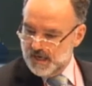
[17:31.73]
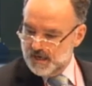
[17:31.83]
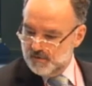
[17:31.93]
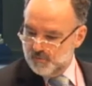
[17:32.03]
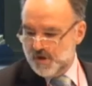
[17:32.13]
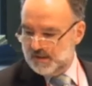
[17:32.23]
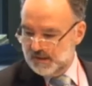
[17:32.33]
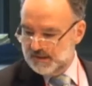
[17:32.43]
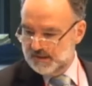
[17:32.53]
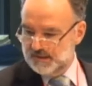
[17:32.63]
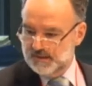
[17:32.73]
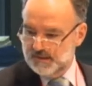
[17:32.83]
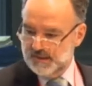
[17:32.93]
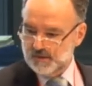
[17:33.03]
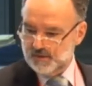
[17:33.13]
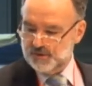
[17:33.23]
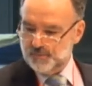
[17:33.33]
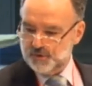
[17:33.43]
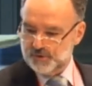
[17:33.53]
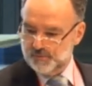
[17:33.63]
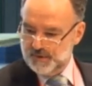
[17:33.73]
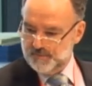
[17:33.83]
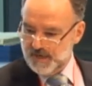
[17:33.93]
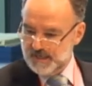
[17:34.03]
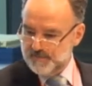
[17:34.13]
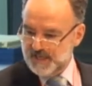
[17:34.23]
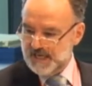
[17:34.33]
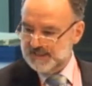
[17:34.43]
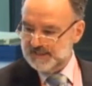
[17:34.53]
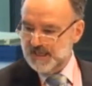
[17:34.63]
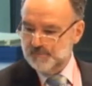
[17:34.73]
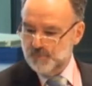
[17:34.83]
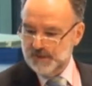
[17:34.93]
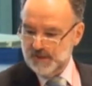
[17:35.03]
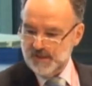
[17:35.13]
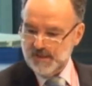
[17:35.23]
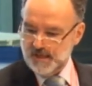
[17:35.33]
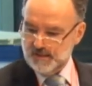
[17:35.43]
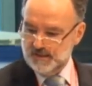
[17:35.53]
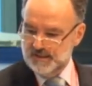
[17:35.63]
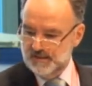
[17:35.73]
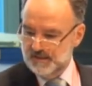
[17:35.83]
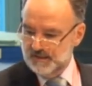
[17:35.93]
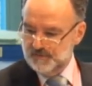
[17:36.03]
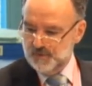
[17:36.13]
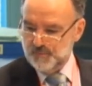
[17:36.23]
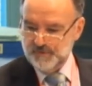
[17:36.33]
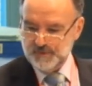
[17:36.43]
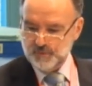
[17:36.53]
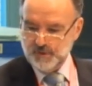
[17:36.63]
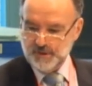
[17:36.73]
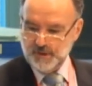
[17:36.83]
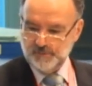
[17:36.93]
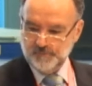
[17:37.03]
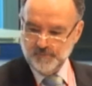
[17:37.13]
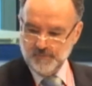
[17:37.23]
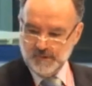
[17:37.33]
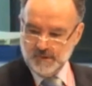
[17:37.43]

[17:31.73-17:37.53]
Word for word: Yeah, well, that was supposed to be my last slide, but I'll leave the previous one on.